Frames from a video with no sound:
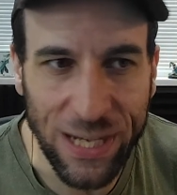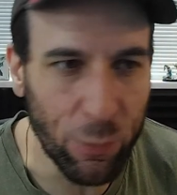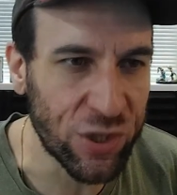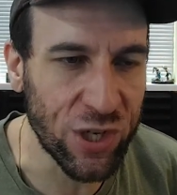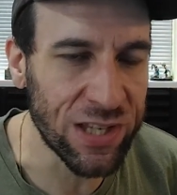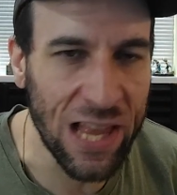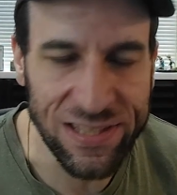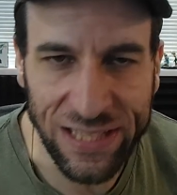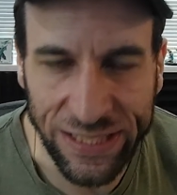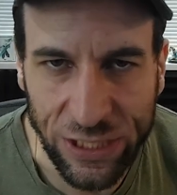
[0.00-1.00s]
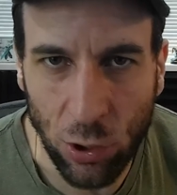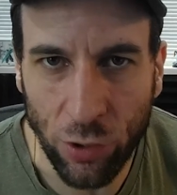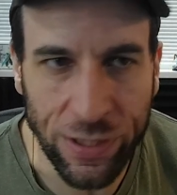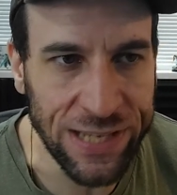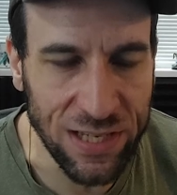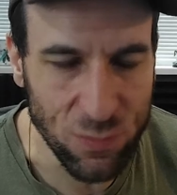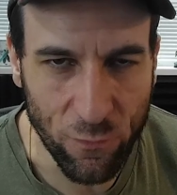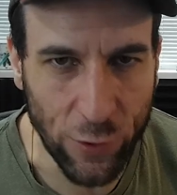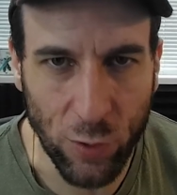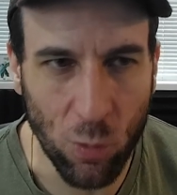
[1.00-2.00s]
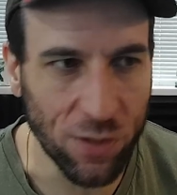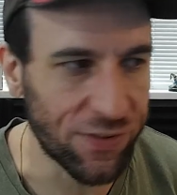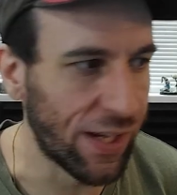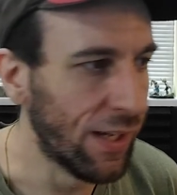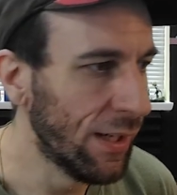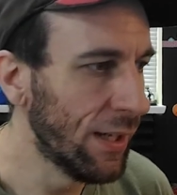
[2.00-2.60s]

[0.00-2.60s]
which that's illegal. It doesn't void the warranty.